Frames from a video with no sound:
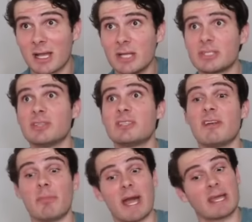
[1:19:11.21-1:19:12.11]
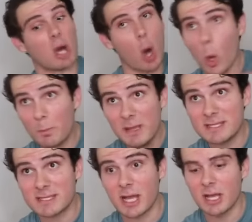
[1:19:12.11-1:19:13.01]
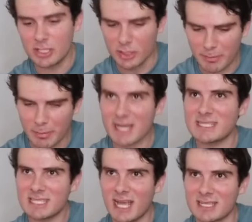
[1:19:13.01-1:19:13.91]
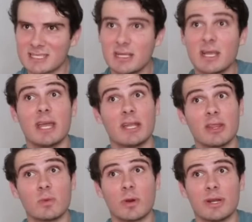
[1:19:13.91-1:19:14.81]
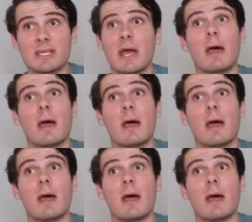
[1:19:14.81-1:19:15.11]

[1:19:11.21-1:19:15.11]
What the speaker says: So instead of buying a whole pizza, you can buy a slice. In other words, a